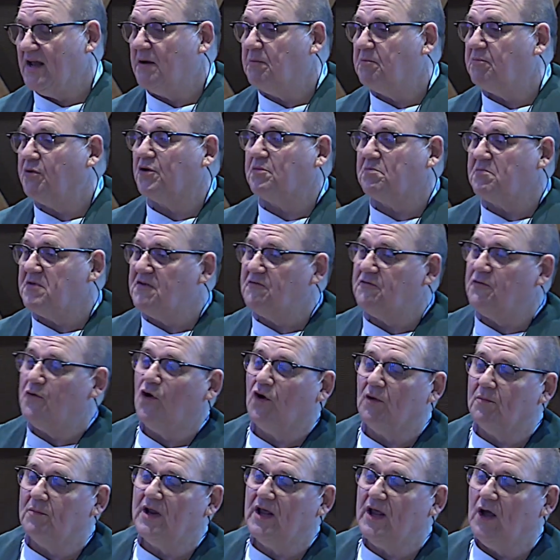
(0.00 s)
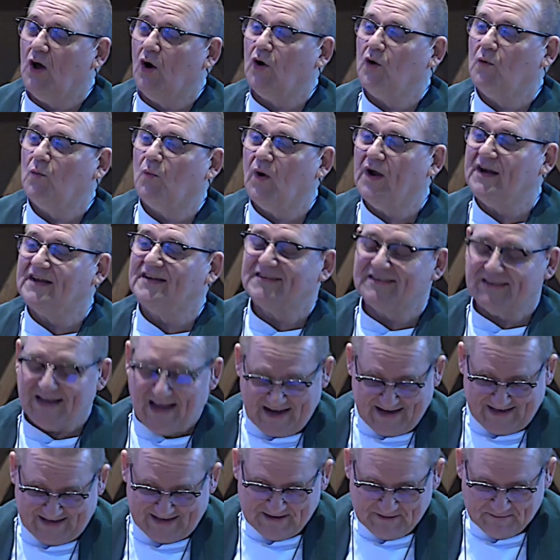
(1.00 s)
and put me firmly on one
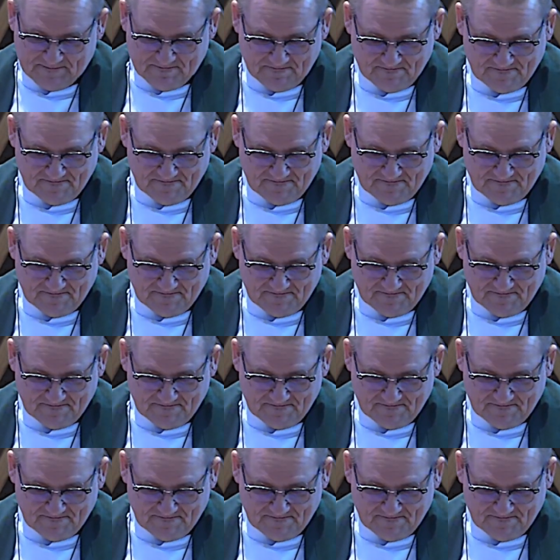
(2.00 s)
side.